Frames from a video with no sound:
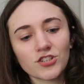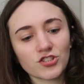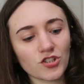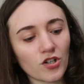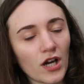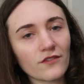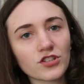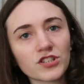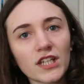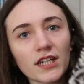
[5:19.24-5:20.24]
So I've
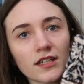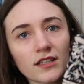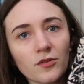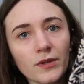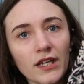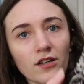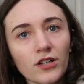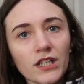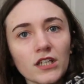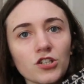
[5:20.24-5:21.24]
just taken a little bit in
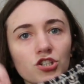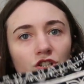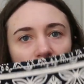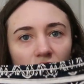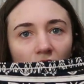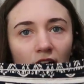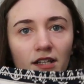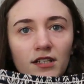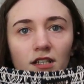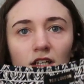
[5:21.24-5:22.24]
on each
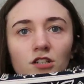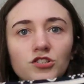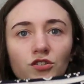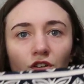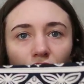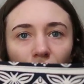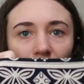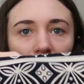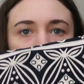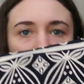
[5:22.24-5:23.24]
side. So the
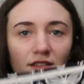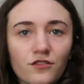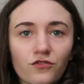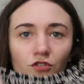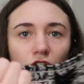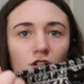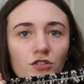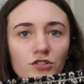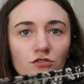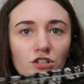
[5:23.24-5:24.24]
flat bit is the front,
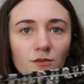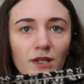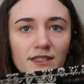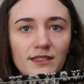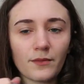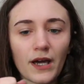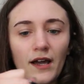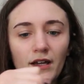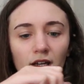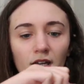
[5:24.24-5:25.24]
the scrunchy bit is the
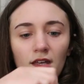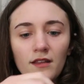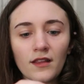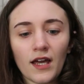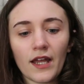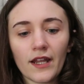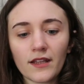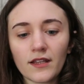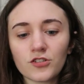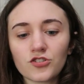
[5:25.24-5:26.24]
back. And I
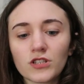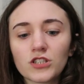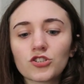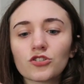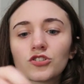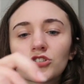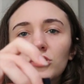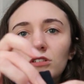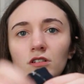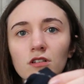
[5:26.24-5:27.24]
literally
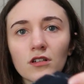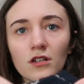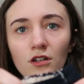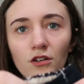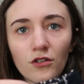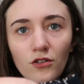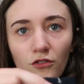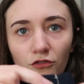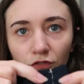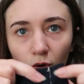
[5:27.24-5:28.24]
just
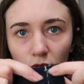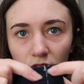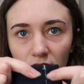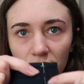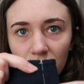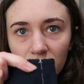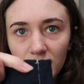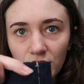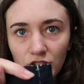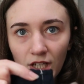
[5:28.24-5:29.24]
folded, did a
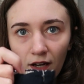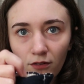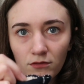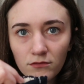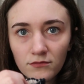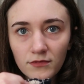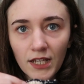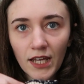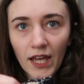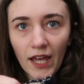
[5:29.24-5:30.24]
stitch down,
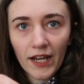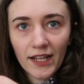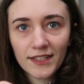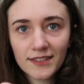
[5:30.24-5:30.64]
and